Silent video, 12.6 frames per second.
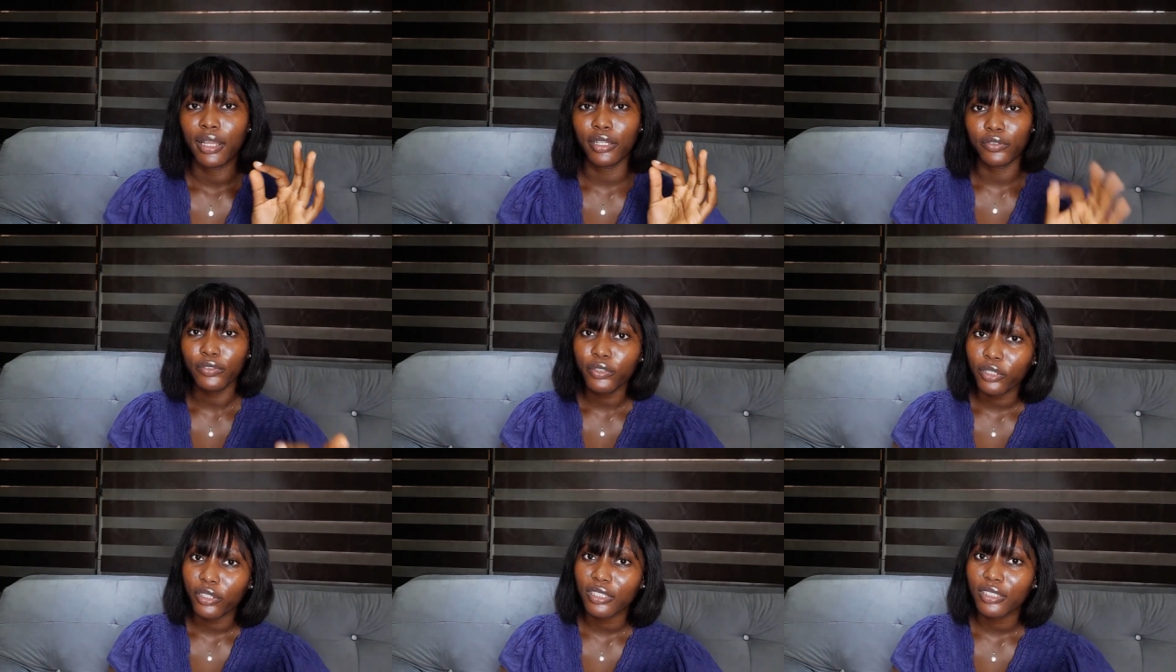And of
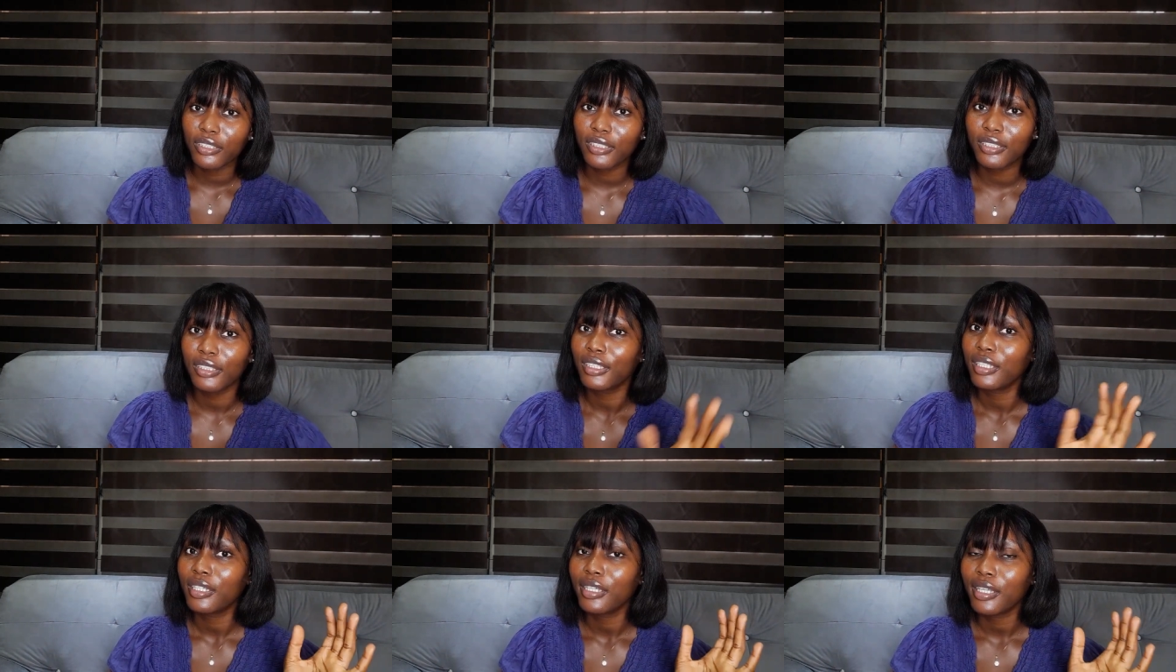course,
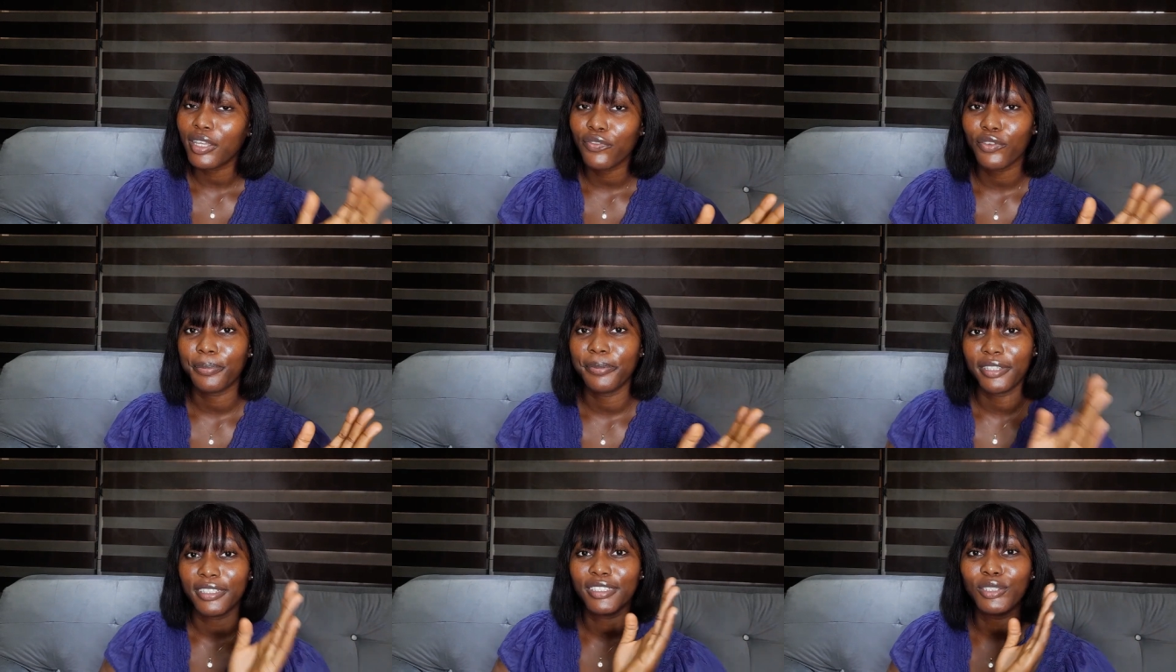if you
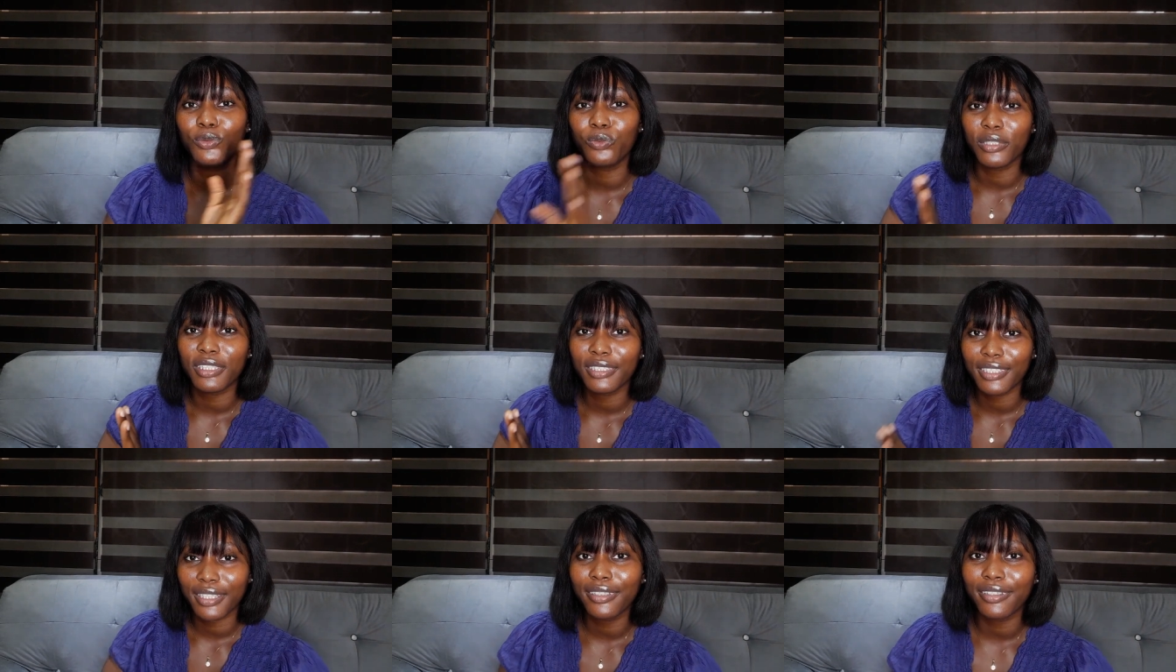pair this with
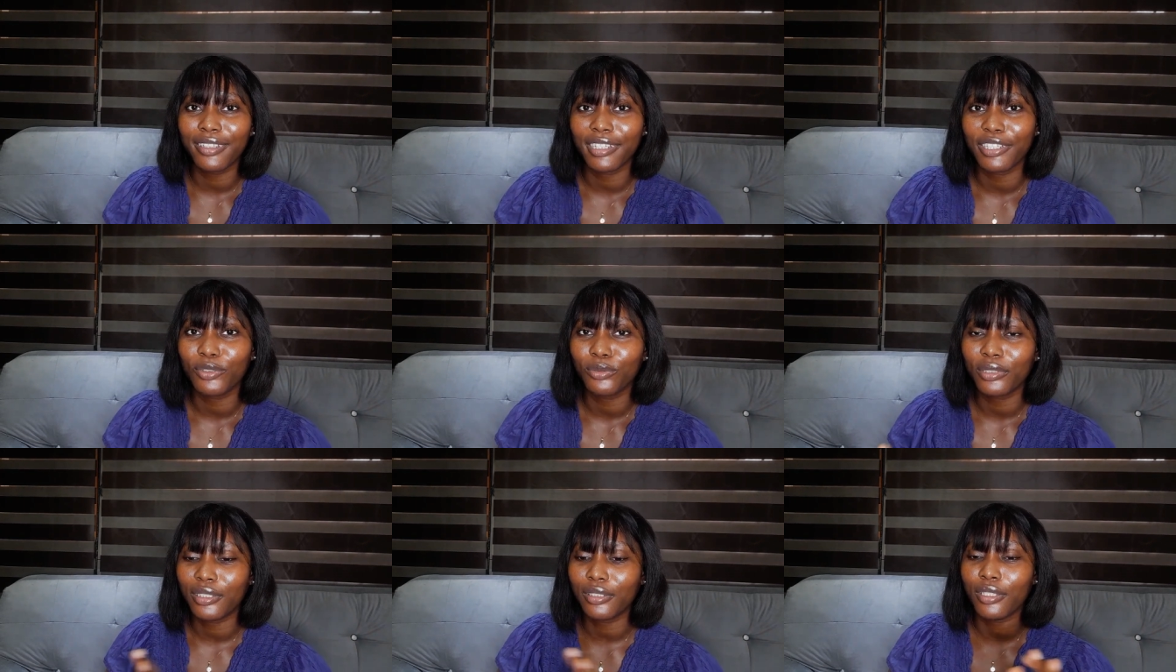skincare,
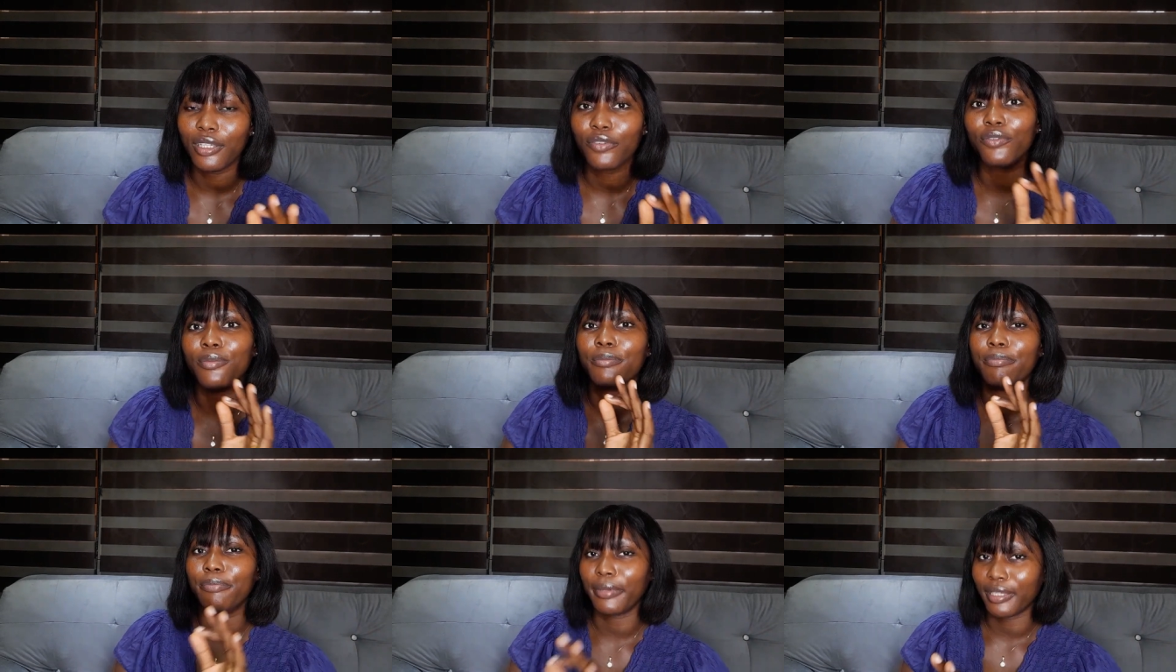you see
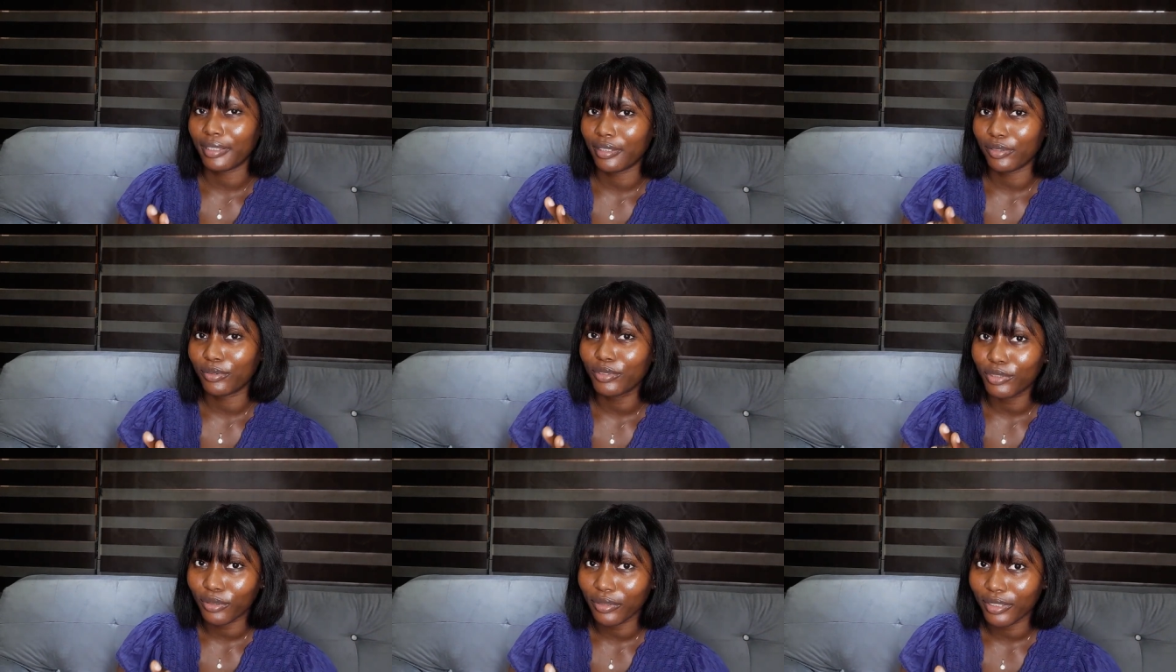even better
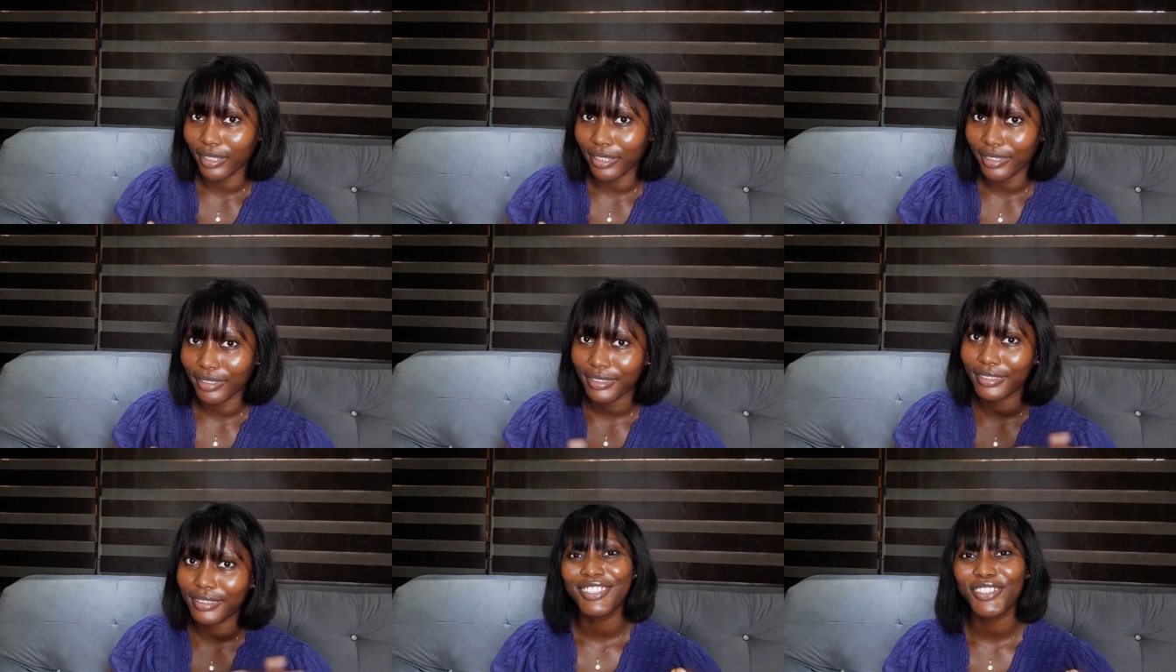results,
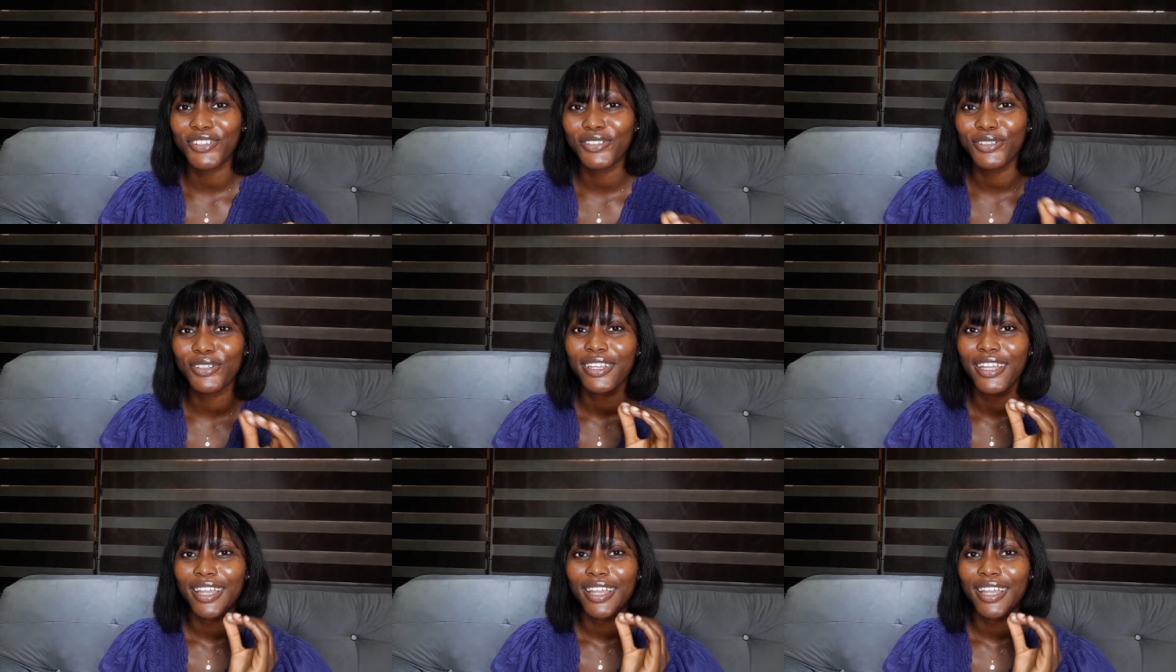guys. So